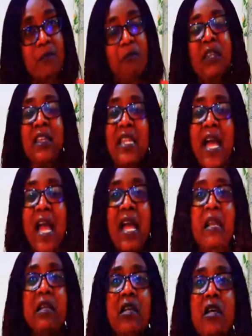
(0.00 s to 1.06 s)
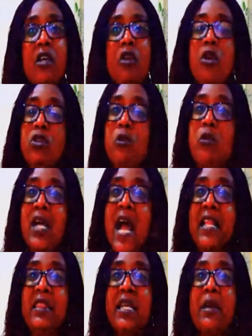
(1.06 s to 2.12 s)
But then you also look
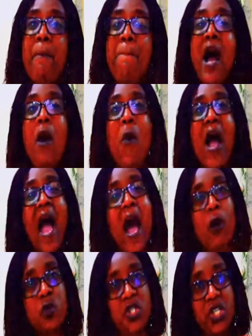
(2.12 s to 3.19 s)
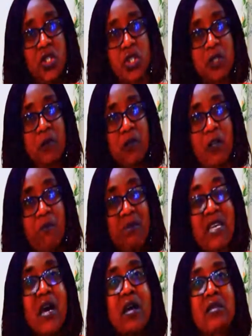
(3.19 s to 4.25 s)
at the power outage,
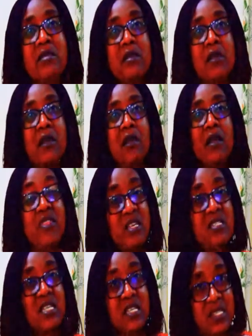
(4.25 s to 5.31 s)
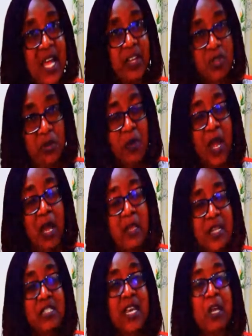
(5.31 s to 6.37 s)
because this is Nigeria,
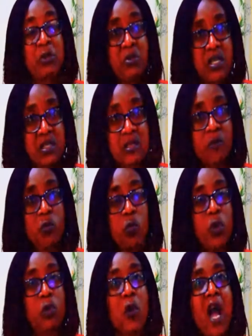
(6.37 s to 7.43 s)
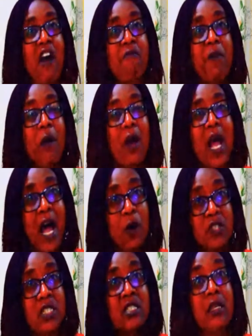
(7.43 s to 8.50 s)
let's get real, we do have power
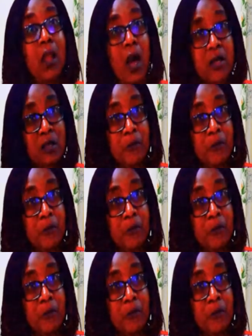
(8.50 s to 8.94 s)
outages a lot.